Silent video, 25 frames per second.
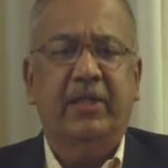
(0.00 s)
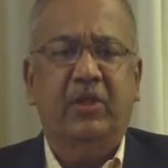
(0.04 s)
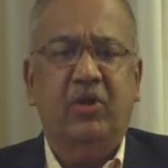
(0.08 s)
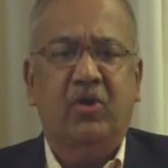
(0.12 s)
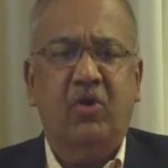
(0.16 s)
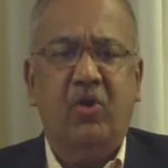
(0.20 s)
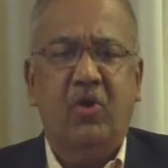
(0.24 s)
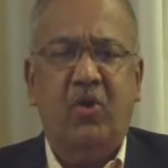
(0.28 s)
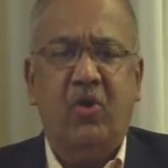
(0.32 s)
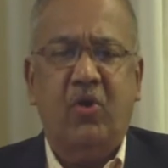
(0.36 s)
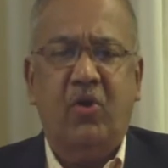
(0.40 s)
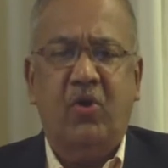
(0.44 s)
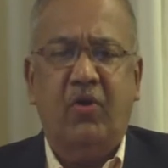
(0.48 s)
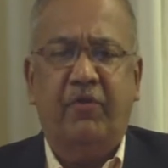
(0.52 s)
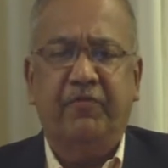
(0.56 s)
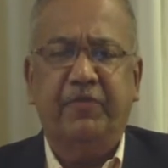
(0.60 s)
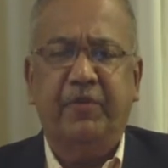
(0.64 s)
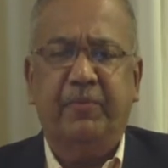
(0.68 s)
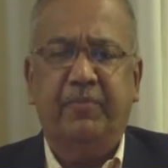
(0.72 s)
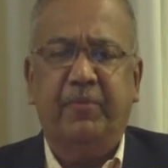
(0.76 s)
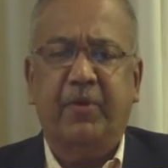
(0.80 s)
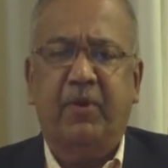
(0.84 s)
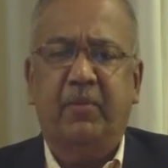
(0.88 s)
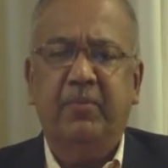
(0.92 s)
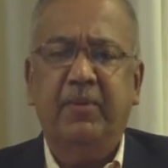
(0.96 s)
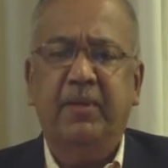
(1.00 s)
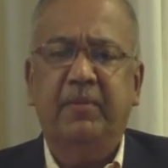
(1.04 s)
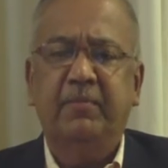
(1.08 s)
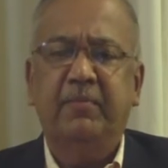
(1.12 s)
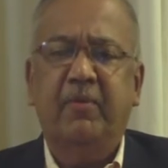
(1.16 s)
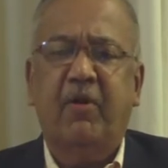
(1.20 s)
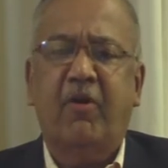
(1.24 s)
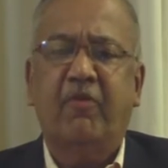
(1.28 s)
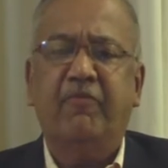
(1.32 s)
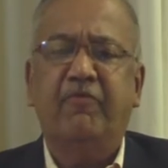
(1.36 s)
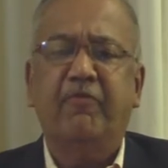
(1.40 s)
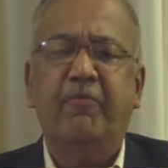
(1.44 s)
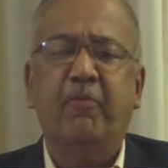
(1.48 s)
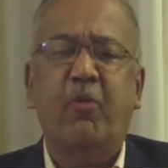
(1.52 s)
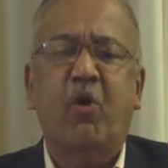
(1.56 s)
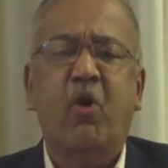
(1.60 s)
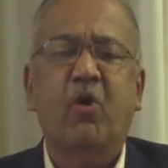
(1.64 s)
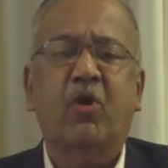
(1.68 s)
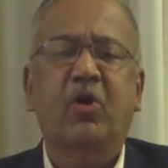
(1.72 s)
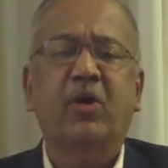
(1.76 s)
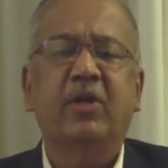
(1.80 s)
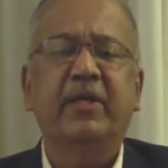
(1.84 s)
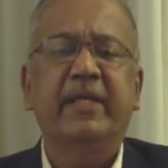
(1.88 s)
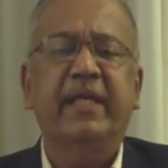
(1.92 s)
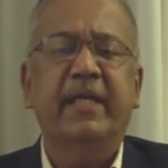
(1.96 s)
the core of the problem of
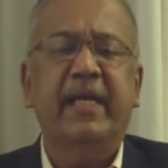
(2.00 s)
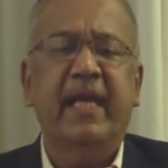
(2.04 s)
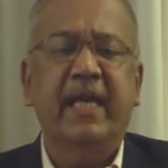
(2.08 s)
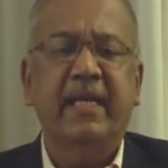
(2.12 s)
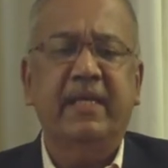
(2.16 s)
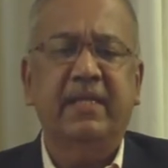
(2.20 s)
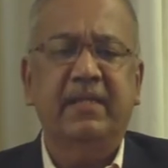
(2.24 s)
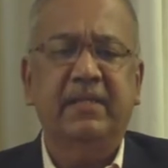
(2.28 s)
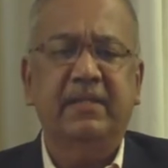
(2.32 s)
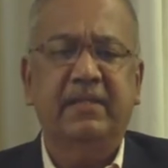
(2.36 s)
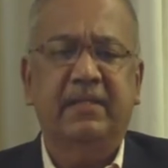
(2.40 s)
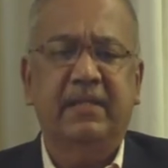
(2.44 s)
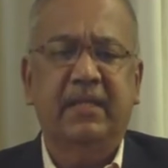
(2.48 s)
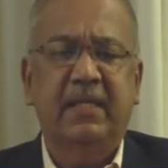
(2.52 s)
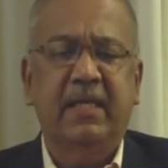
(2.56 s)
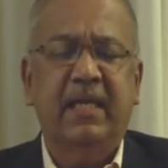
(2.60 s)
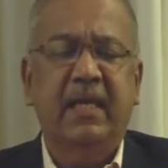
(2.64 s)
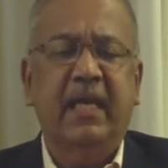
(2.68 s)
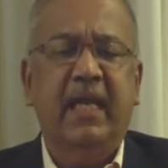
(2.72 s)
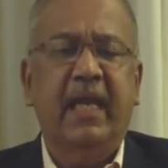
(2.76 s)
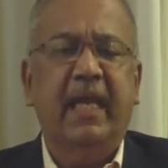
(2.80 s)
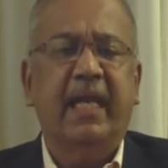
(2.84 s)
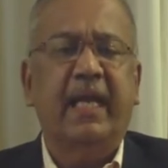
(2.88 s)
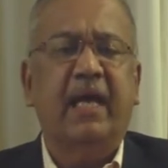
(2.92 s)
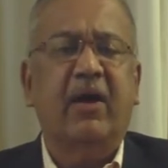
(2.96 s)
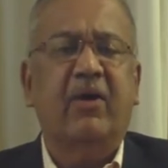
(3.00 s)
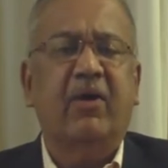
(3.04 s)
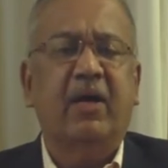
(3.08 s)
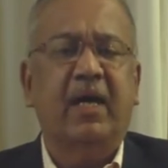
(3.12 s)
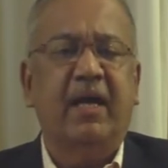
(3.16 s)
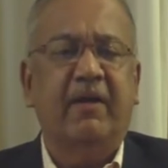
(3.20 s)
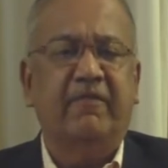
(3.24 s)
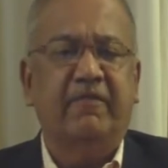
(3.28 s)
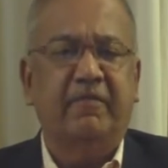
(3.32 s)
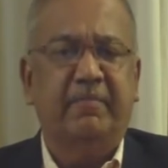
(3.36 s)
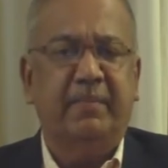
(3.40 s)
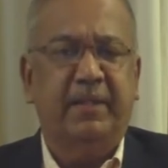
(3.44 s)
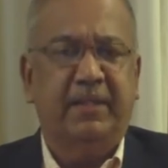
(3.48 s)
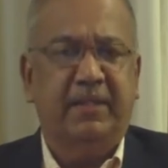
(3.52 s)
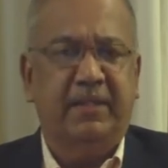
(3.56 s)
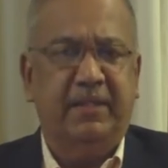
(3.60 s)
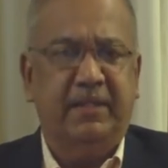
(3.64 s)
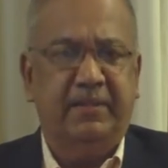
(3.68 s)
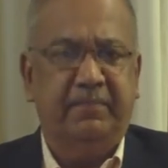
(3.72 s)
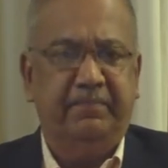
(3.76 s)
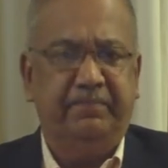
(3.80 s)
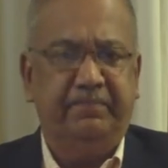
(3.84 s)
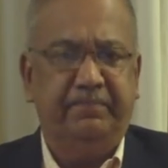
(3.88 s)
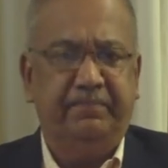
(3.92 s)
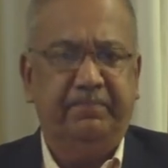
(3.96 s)
moral decadence in our government.
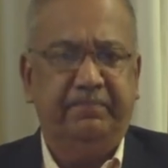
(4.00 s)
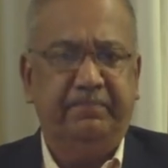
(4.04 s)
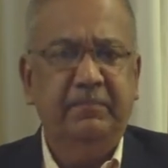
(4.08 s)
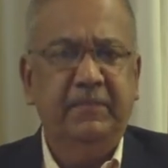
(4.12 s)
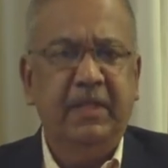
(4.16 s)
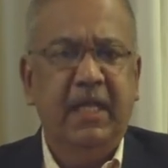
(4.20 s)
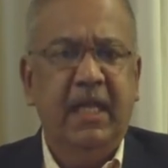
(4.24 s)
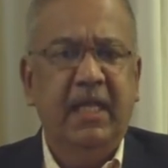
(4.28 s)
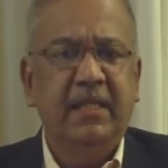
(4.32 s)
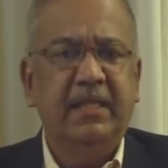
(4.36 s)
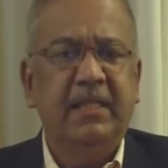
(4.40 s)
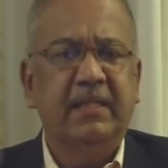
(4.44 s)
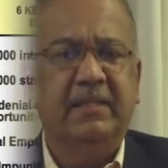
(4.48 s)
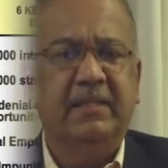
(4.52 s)
The